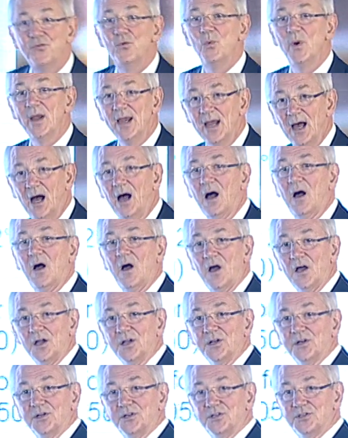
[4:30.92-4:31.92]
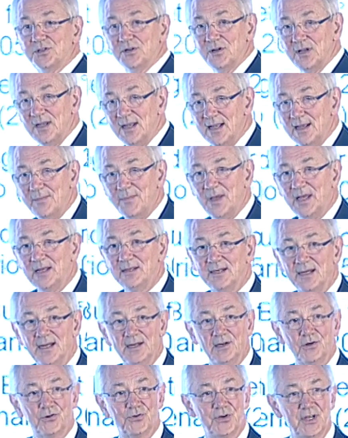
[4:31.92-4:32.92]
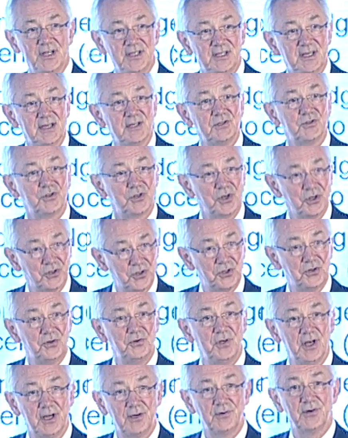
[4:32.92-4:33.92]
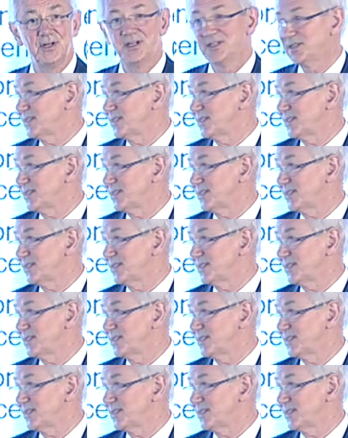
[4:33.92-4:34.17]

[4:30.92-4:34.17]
we are to limit increases to 2 degrees